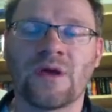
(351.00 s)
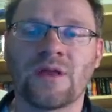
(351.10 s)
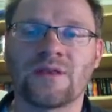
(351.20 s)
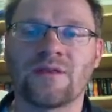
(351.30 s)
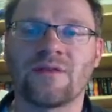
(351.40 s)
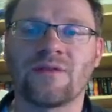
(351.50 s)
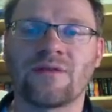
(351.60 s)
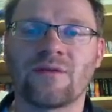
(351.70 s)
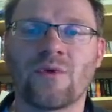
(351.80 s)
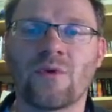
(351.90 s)
To
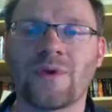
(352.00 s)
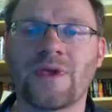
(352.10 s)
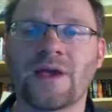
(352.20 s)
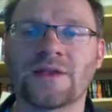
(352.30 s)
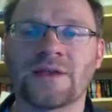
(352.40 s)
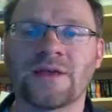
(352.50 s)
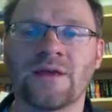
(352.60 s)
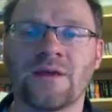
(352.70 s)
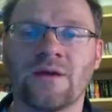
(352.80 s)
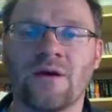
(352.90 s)
where we get
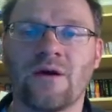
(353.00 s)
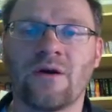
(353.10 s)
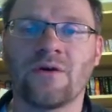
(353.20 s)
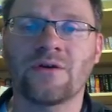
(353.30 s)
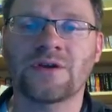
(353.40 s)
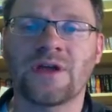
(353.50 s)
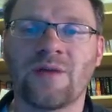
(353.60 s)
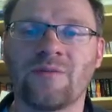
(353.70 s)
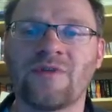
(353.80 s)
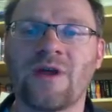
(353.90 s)
r
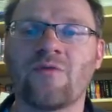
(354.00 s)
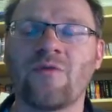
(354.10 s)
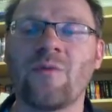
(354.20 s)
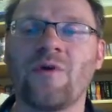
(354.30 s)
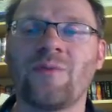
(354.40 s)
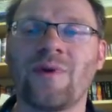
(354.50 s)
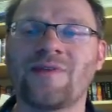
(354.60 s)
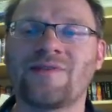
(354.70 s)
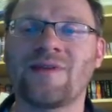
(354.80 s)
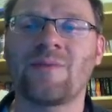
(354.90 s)
times, now if we multiply
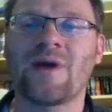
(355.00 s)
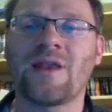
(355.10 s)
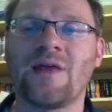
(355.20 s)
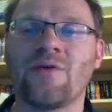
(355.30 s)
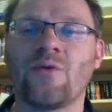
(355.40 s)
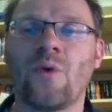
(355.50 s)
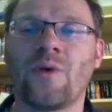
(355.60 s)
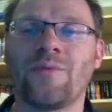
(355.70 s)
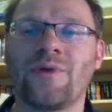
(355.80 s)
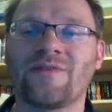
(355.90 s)
this thing by another
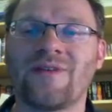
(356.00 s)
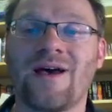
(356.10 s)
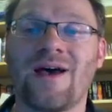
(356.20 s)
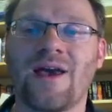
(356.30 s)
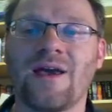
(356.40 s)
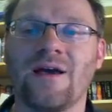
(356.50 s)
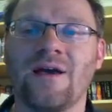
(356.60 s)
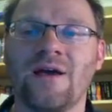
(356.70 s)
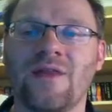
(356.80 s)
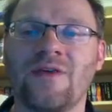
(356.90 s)
1 plus I,
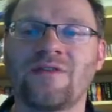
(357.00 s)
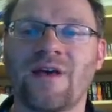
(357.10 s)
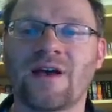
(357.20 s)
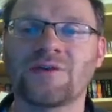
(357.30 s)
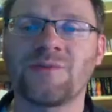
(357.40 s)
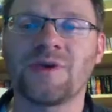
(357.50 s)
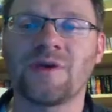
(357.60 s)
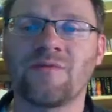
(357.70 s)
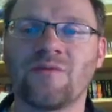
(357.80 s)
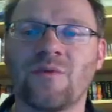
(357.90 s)
this actually
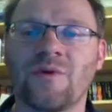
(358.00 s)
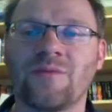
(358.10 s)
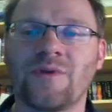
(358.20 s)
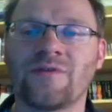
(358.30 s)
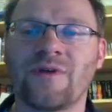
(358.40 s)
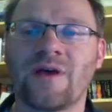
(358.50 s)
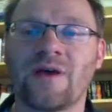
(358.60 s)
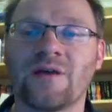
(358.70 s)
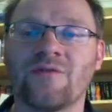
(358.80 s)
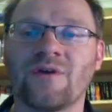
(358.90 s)
becomes 1 plus
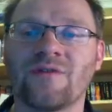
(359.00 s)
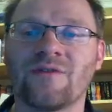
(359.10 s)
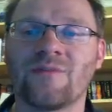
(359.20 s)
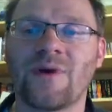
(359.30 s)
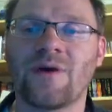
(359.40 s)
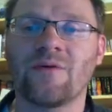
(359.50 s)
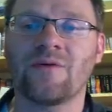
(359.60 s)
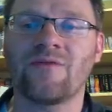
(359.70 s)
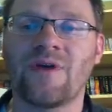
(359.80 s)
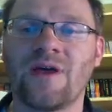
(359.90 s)
I raised to the power
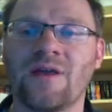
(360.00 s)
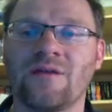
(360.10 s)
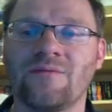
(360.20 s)
of n.